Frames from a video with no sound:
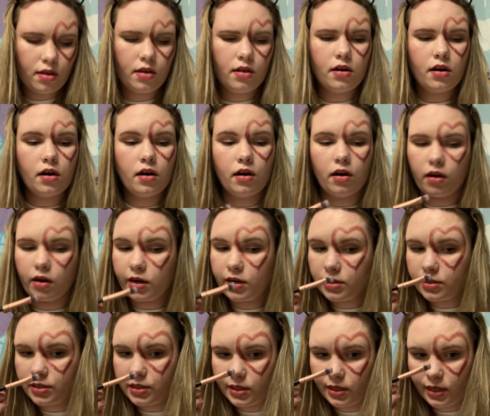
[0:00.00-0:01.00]

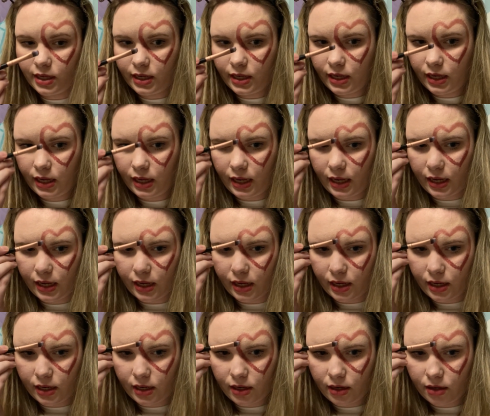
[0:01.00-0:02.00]
heart
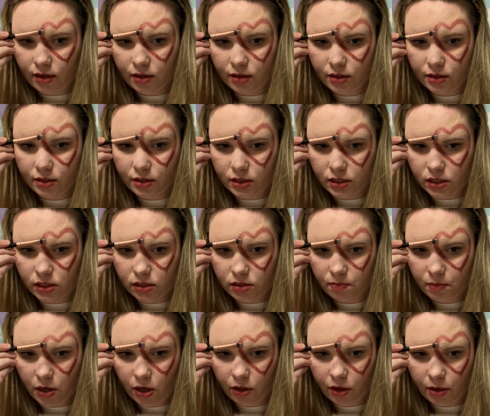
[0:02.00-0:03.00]
in
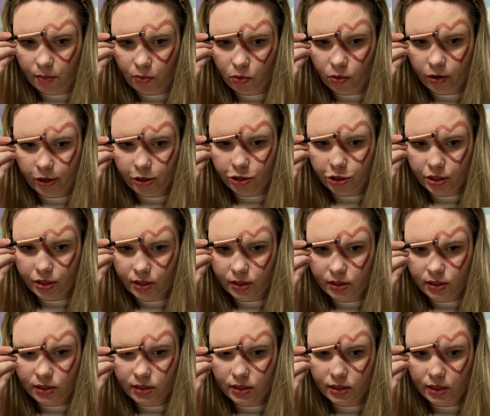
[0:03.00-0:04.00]
smaller
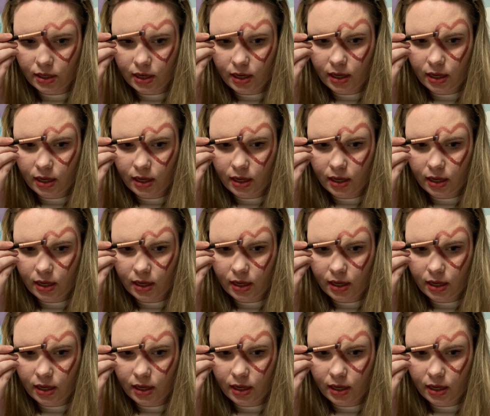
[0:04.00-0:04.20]
portions,